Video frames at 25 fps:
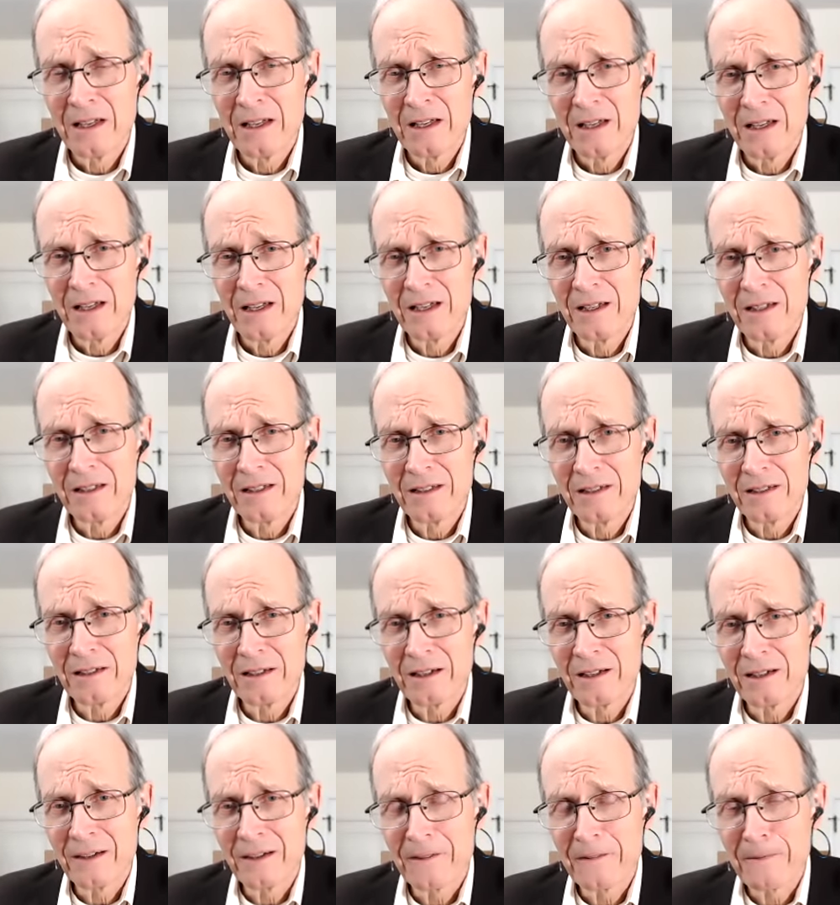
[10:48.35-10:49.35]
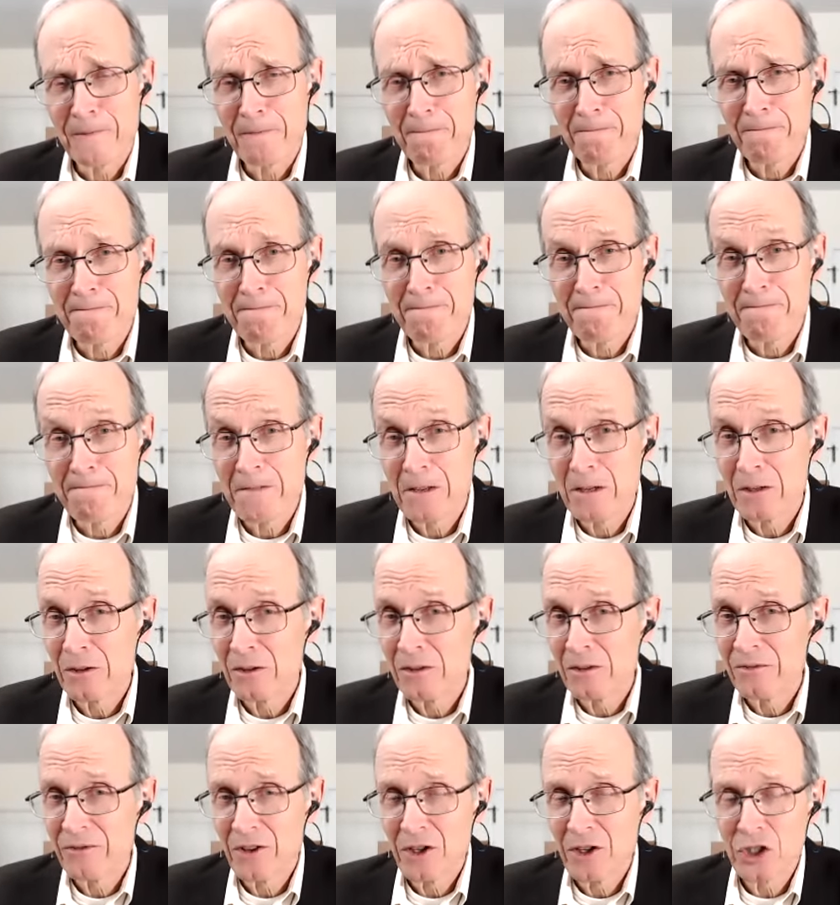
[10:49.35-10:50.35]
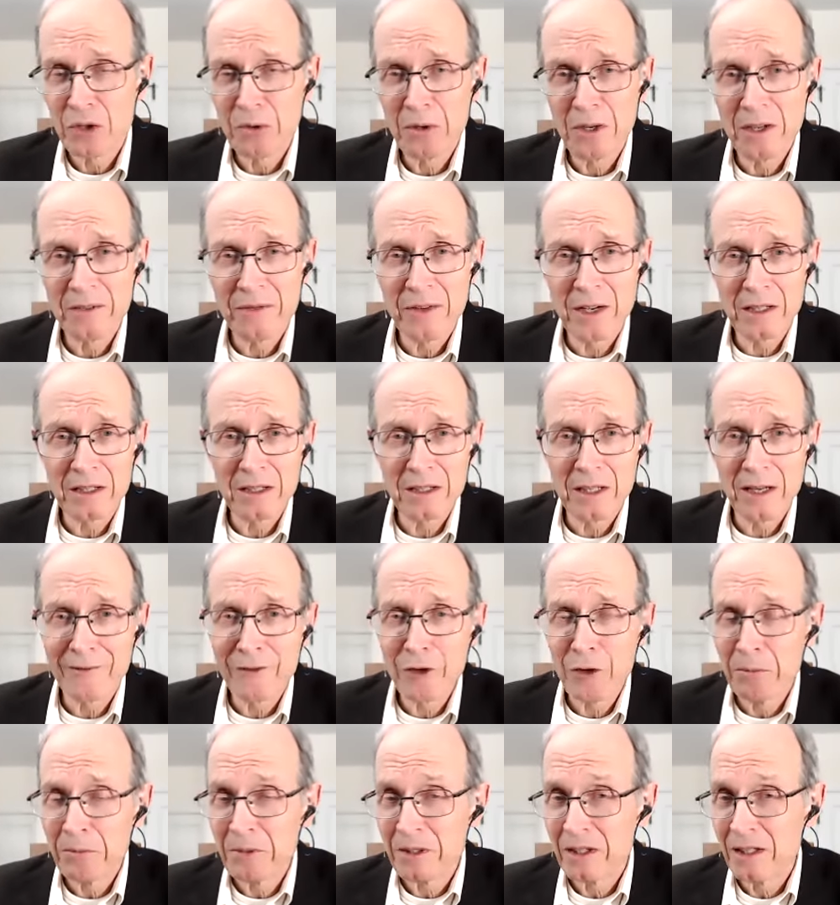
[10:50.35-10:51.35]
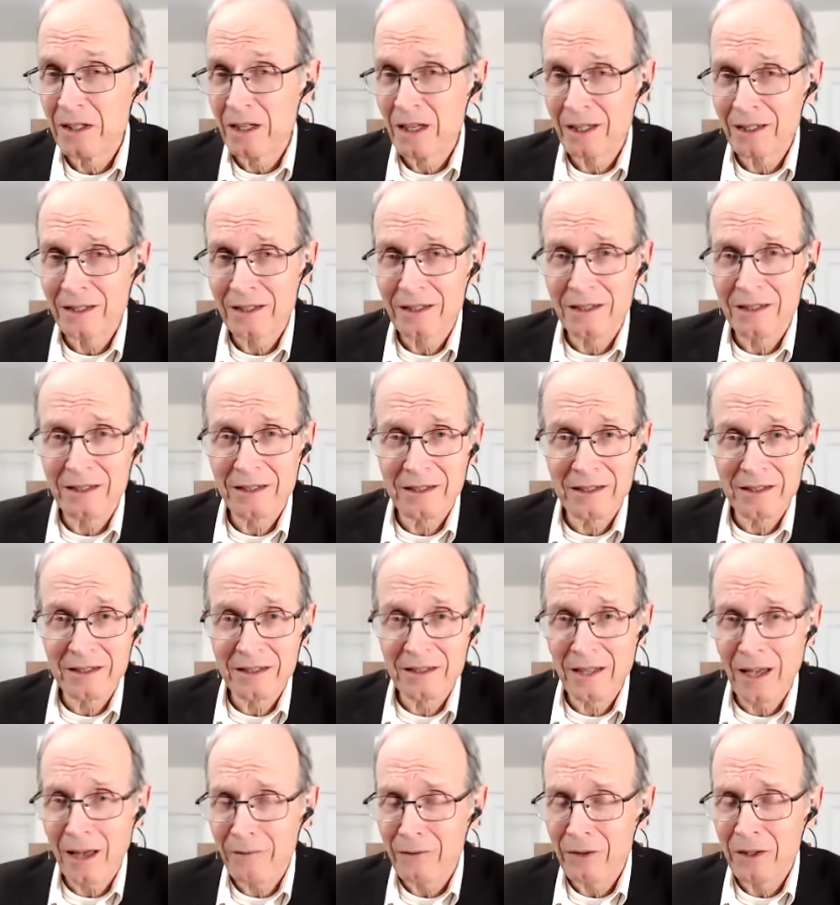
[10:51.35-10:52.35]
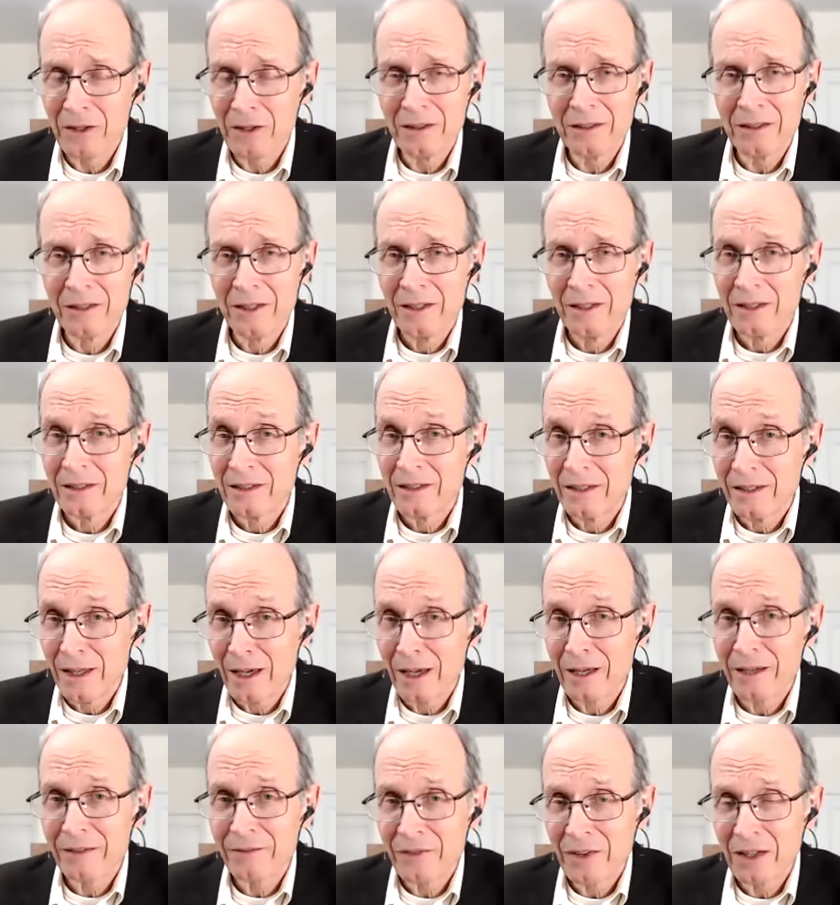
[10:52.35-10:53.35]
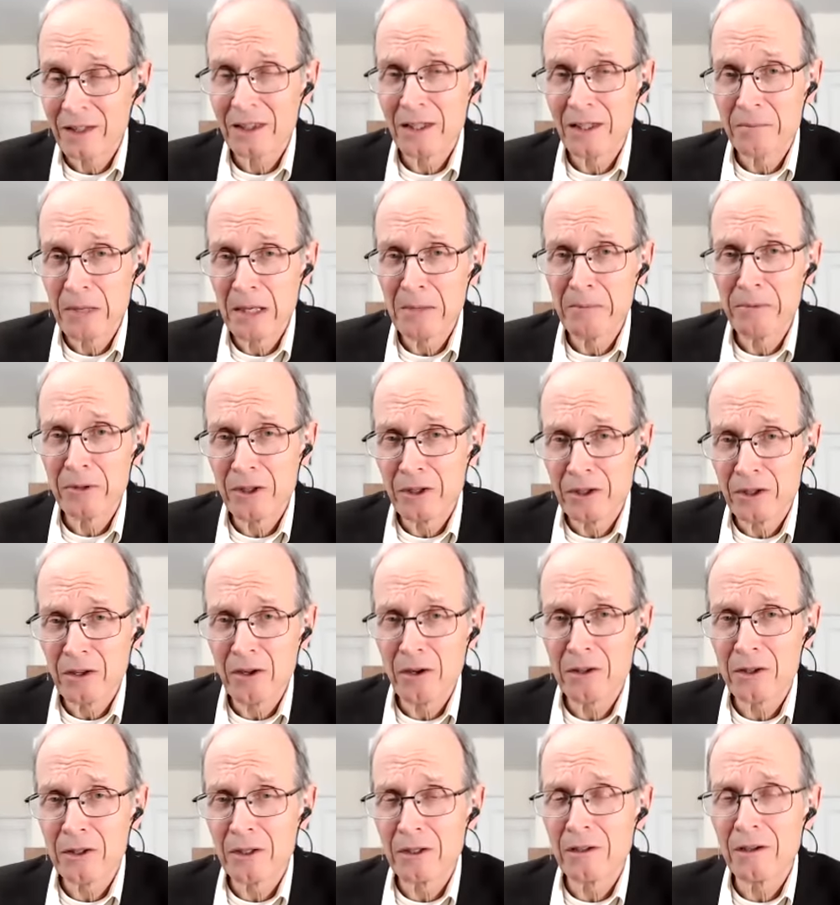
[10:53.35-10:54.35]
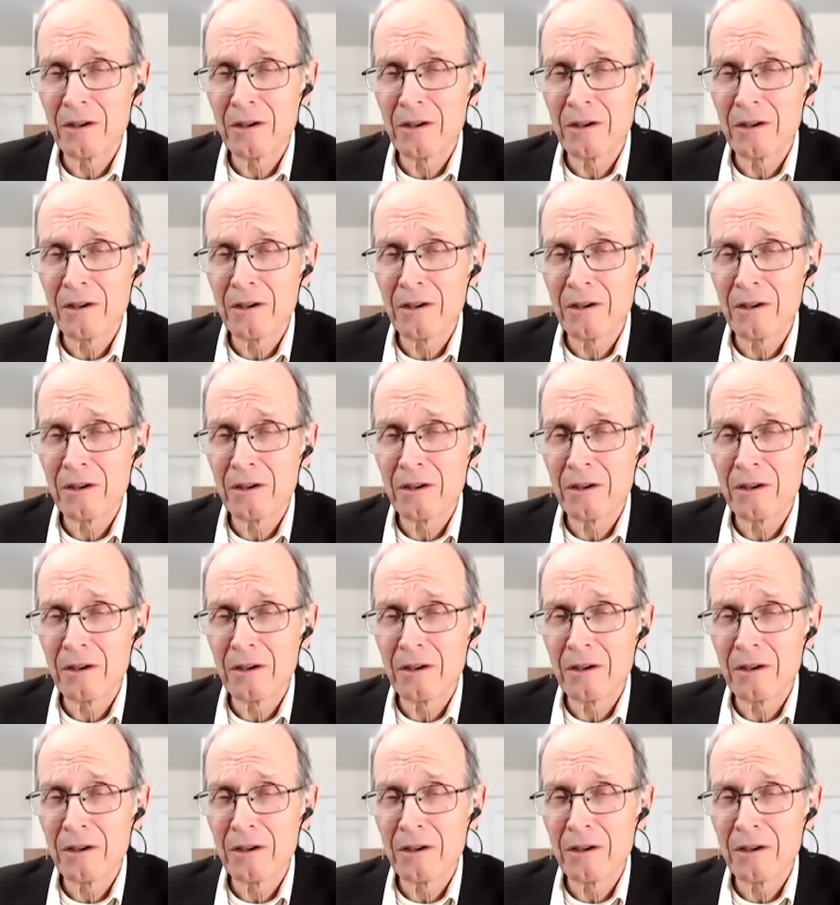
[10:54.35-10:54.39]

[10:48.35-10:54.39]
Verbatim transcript: and um, you know the first three affected everyone, but the next seven did not affect the people in Goshen.